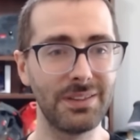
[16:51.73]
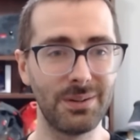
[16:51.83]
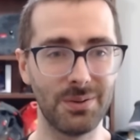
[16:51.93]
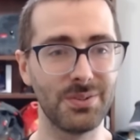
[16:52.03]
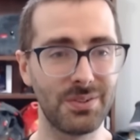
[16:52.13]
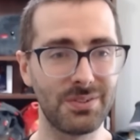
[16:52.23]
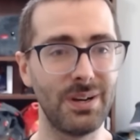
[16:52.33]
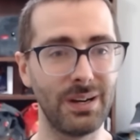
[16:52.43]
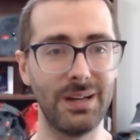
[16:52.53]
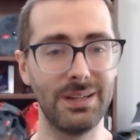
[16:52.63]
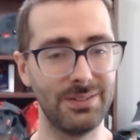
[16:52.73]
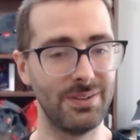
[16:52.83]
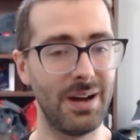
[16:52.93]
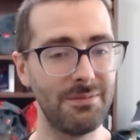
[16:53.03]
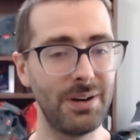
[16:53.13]
that Urza Saga is
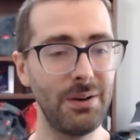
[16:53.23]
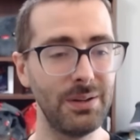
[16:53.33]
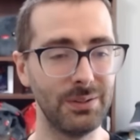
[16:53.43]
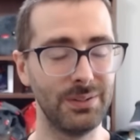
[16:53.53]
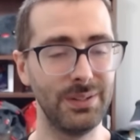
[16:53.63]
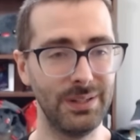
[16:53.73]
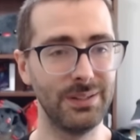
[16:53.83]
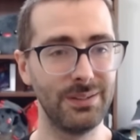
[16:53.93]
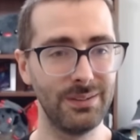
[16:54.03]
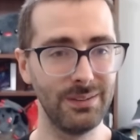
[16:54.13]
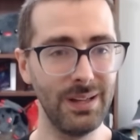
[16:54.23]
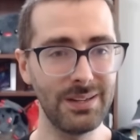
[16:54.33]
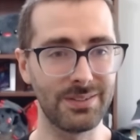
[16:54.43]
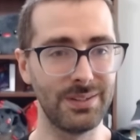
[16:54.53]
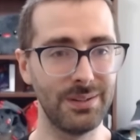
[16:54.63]
not very good in
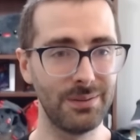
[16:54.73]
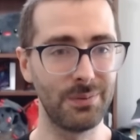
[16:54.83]
Legacy